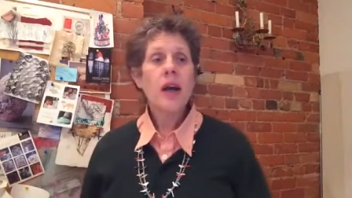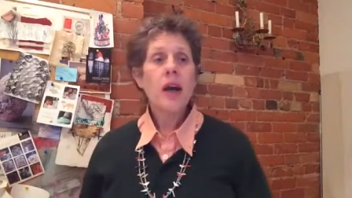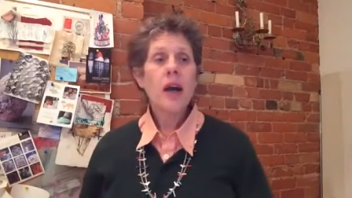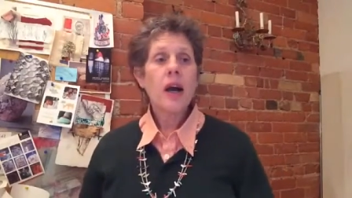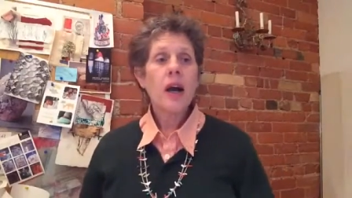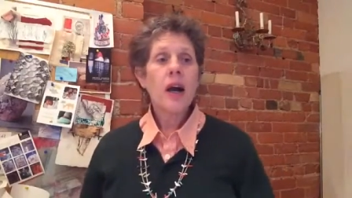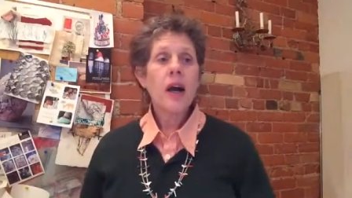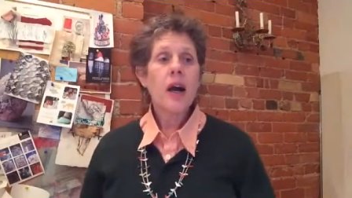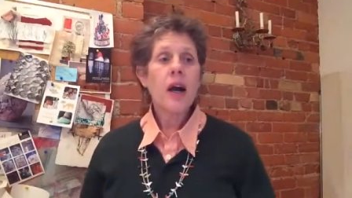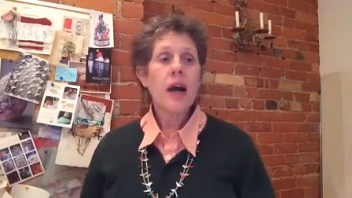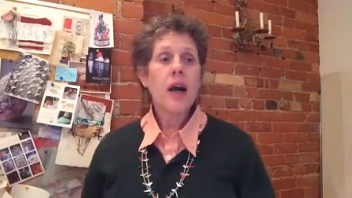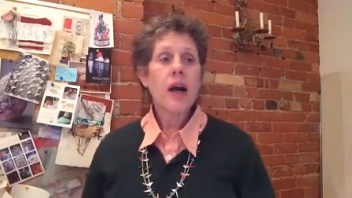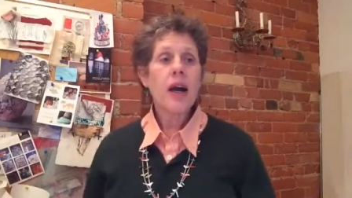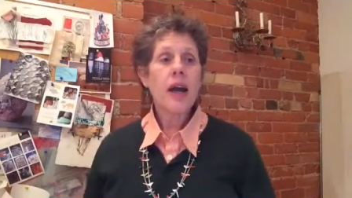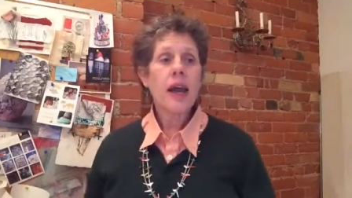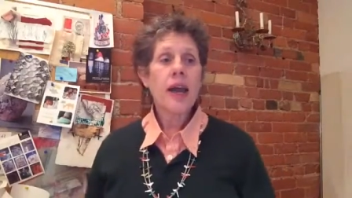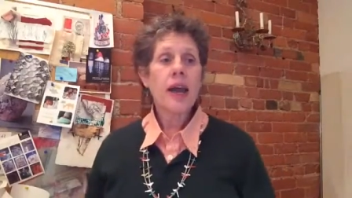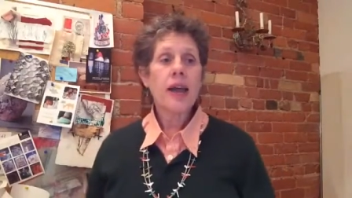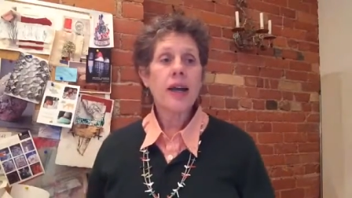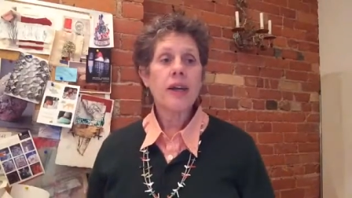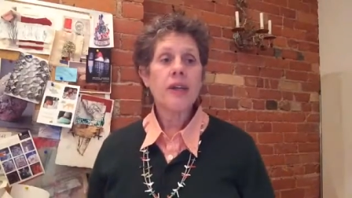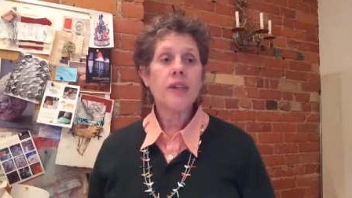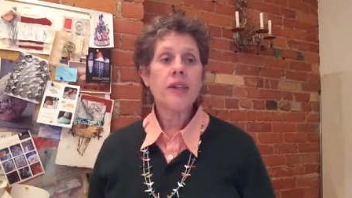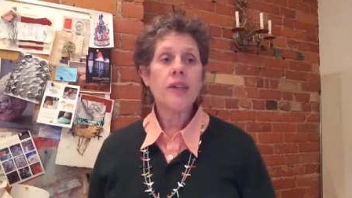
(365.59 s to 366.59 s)

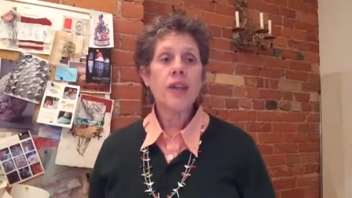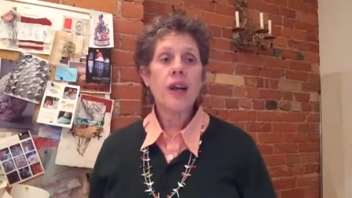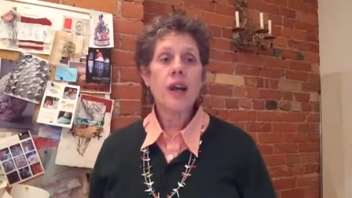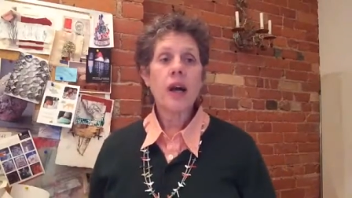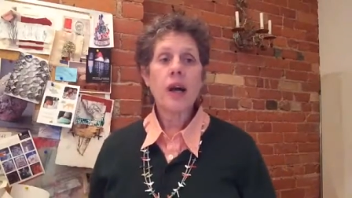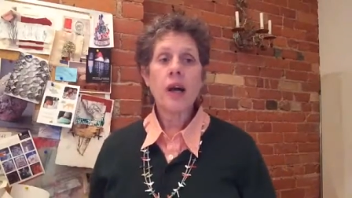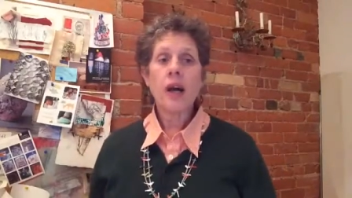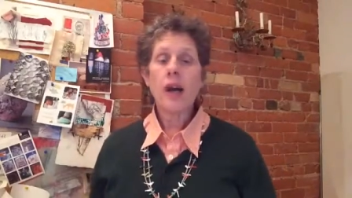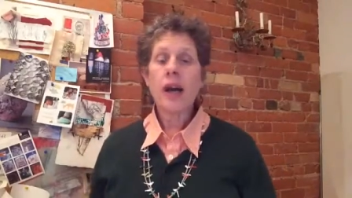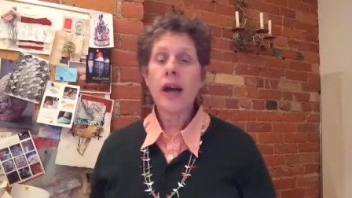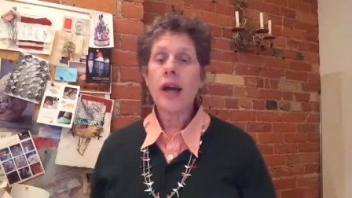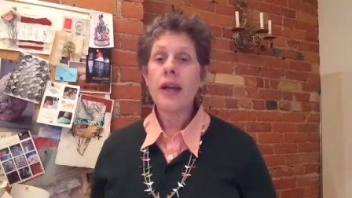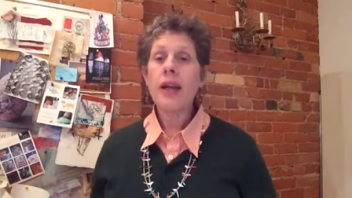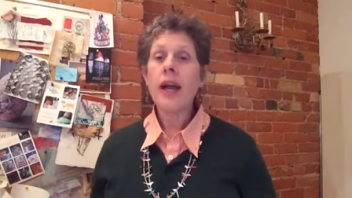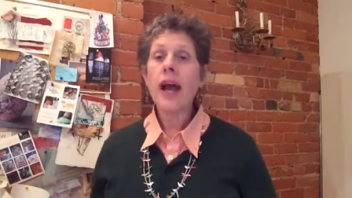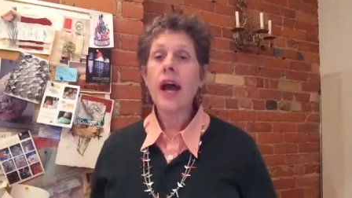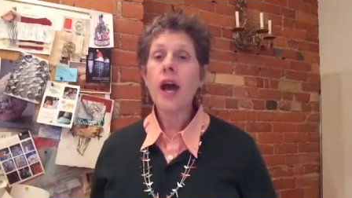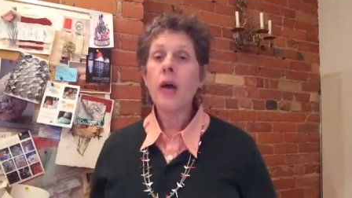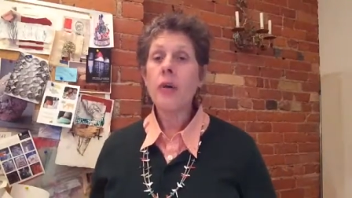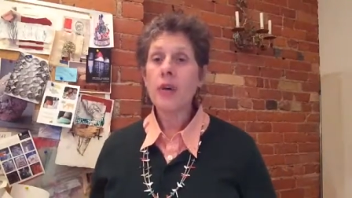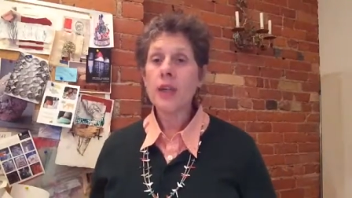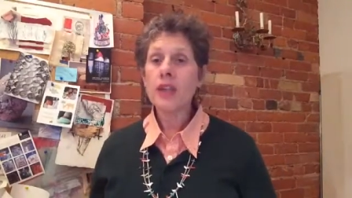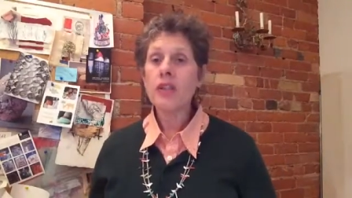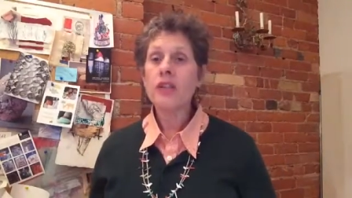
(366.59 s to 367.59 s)
and
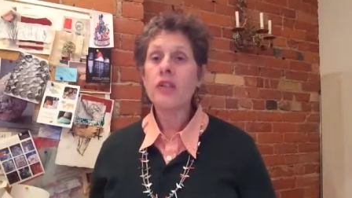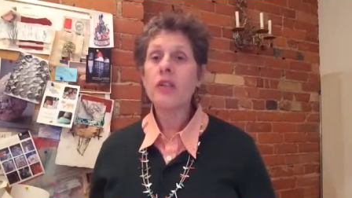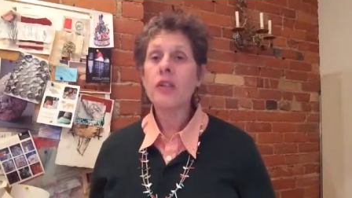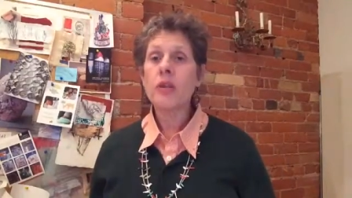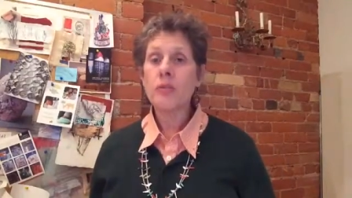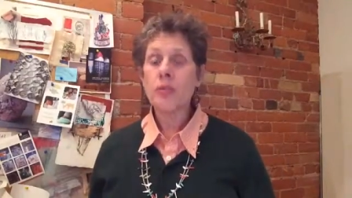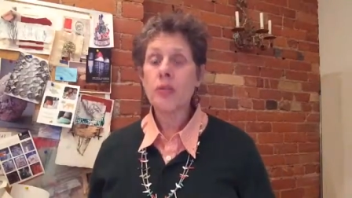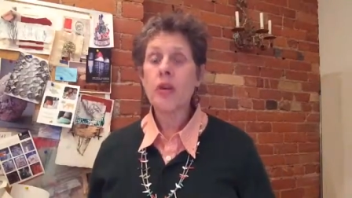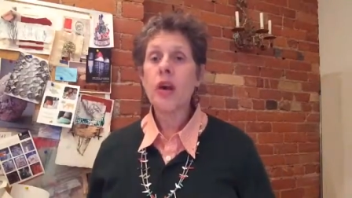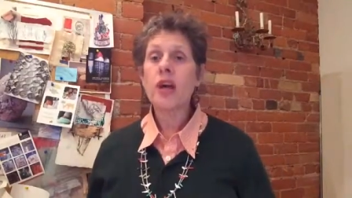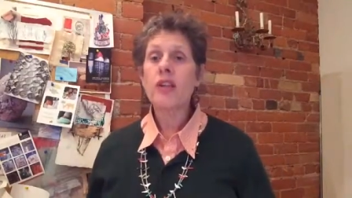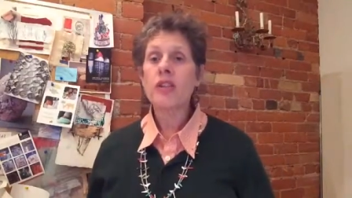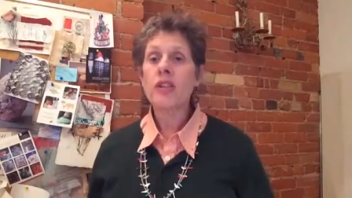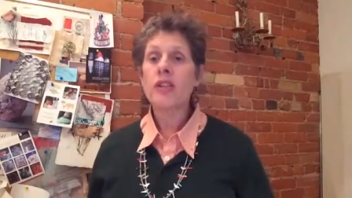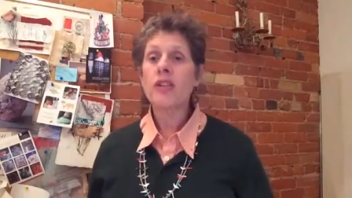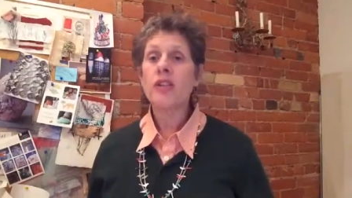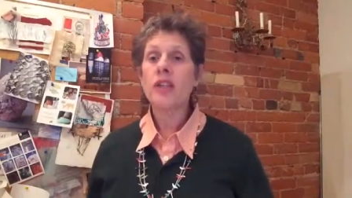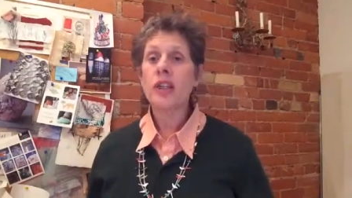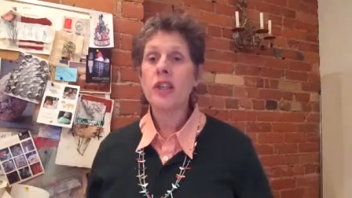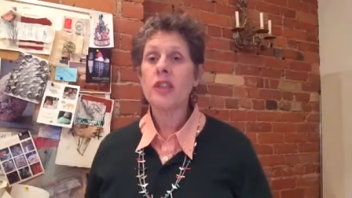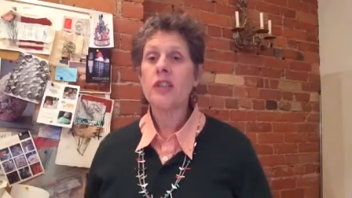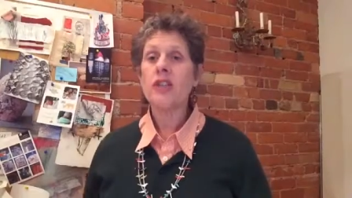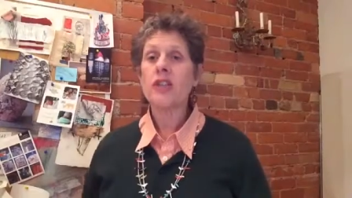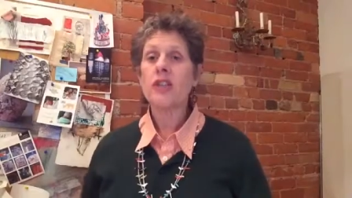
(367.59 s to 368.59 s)
how the process
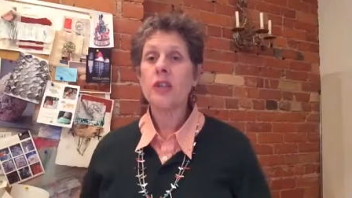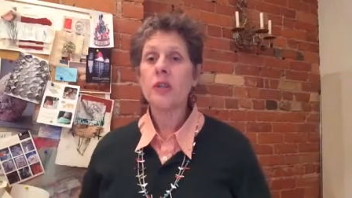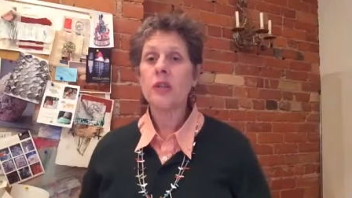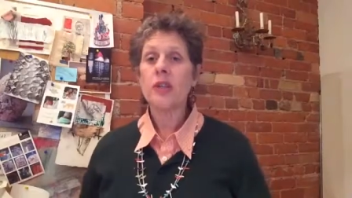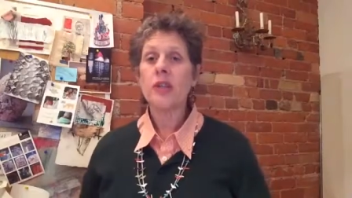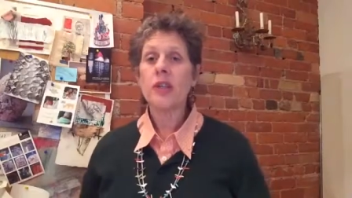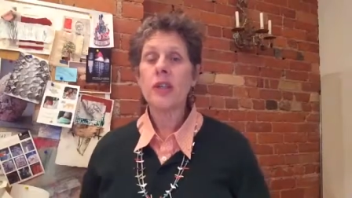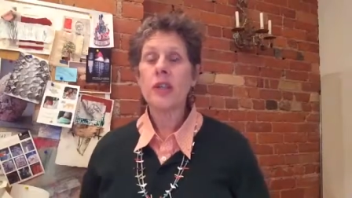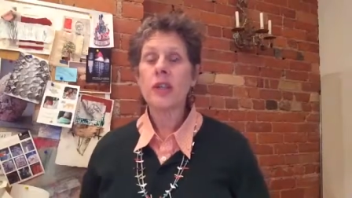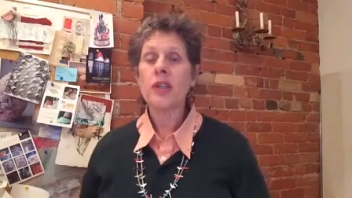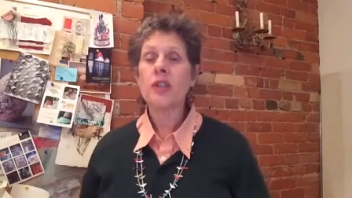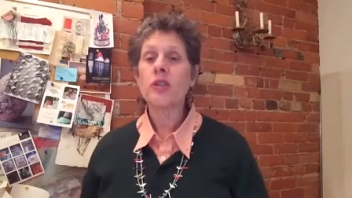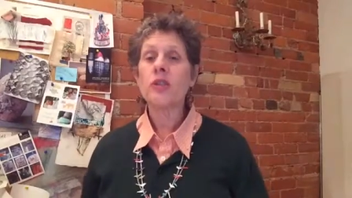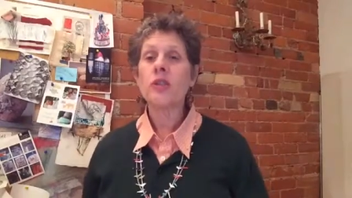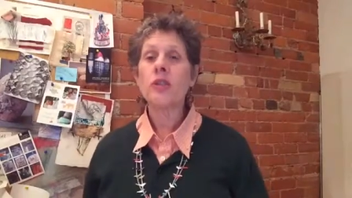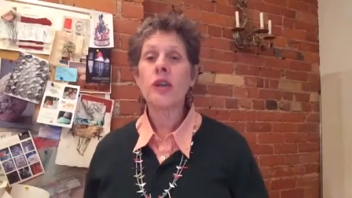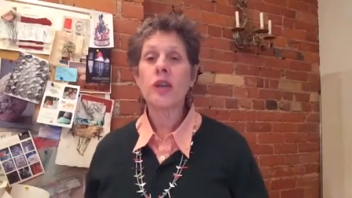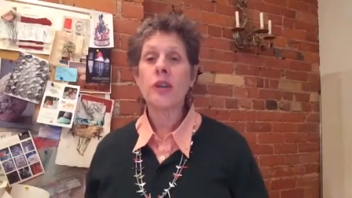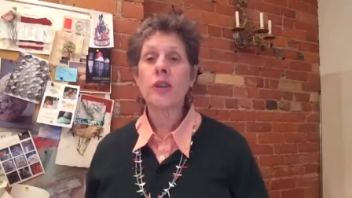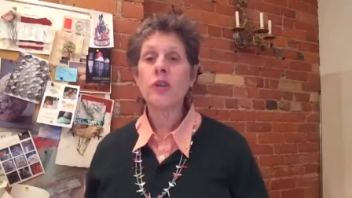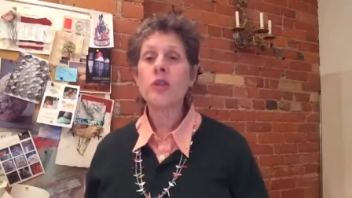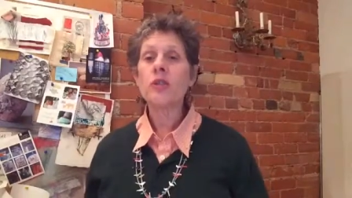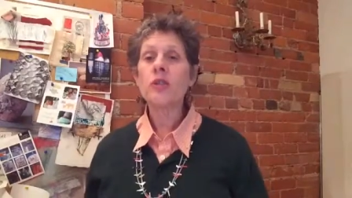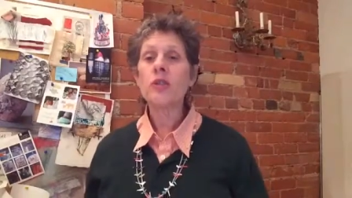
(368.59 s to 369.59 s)
that he's using it, so
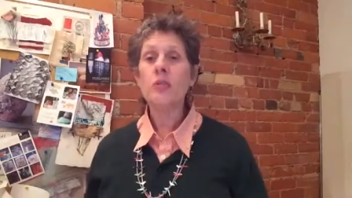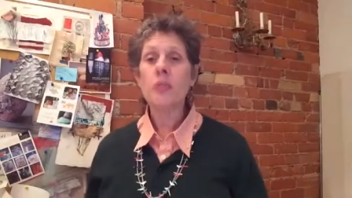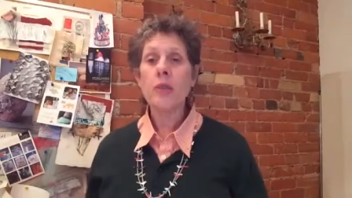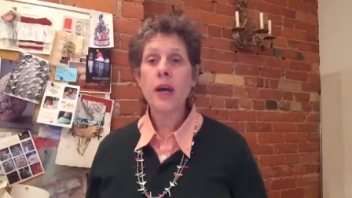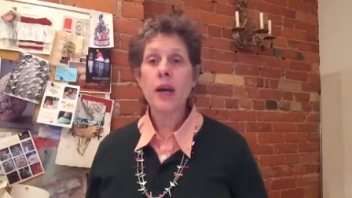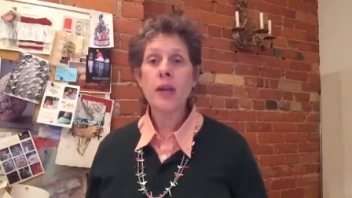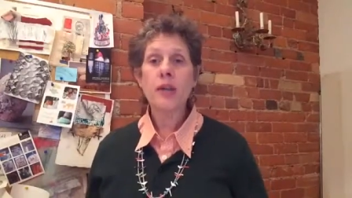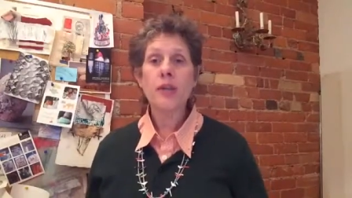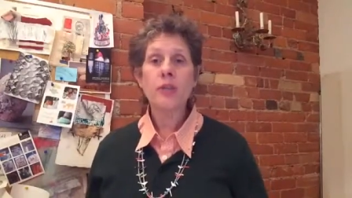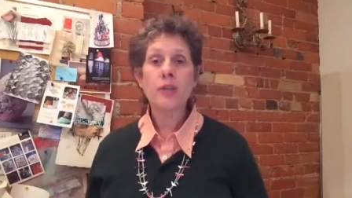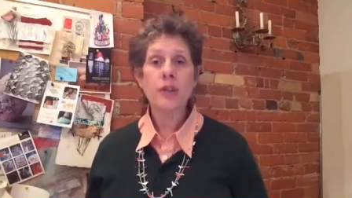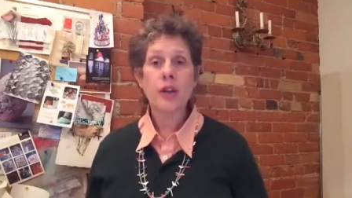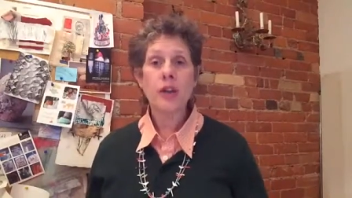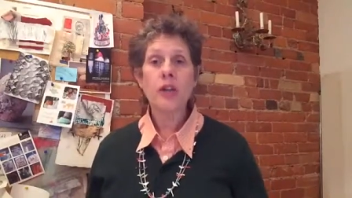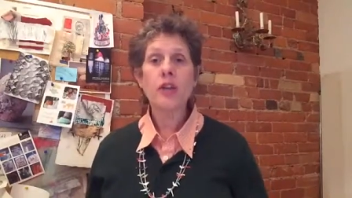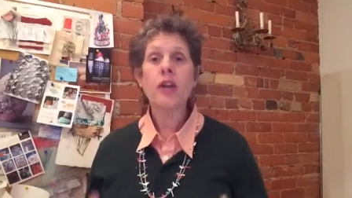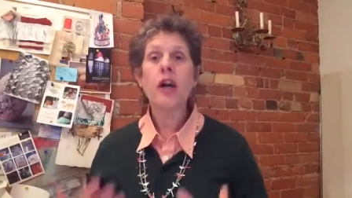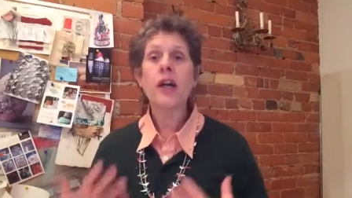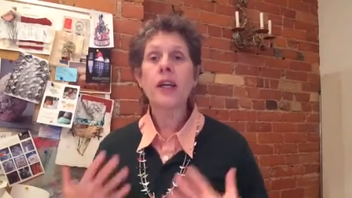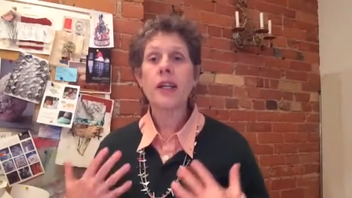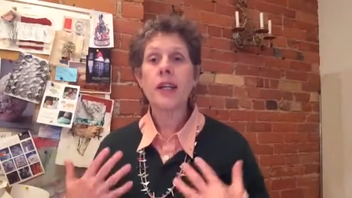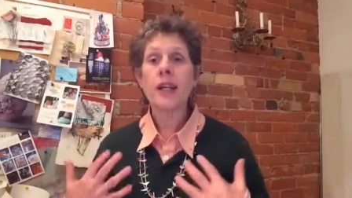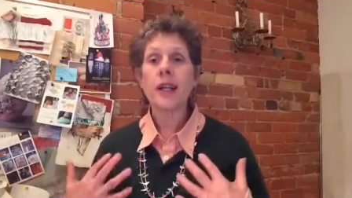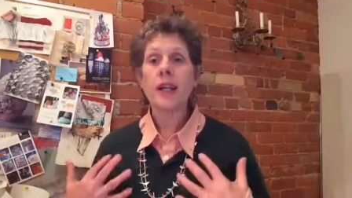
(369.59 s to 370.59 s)
that those metals are
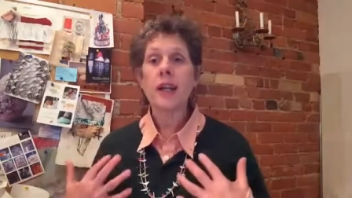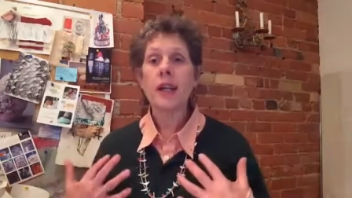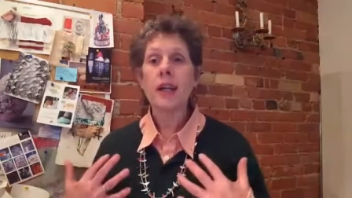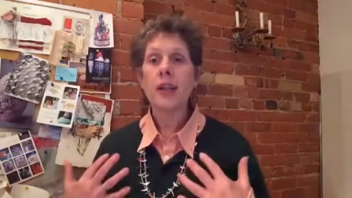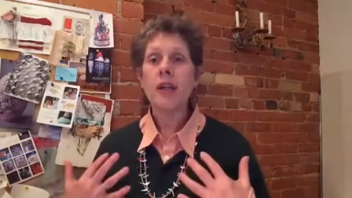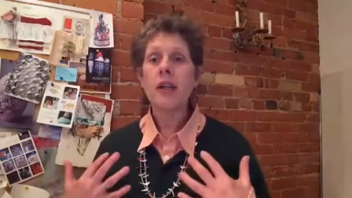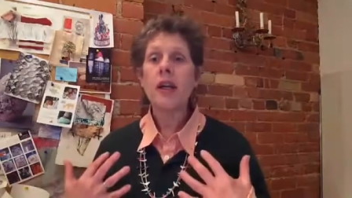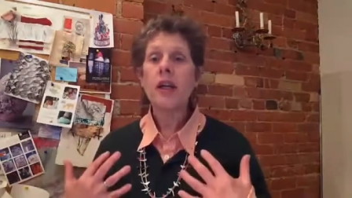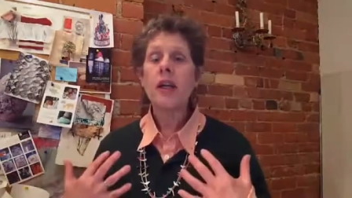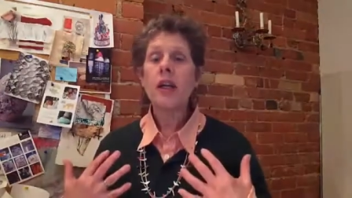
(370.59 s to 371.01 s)
not getting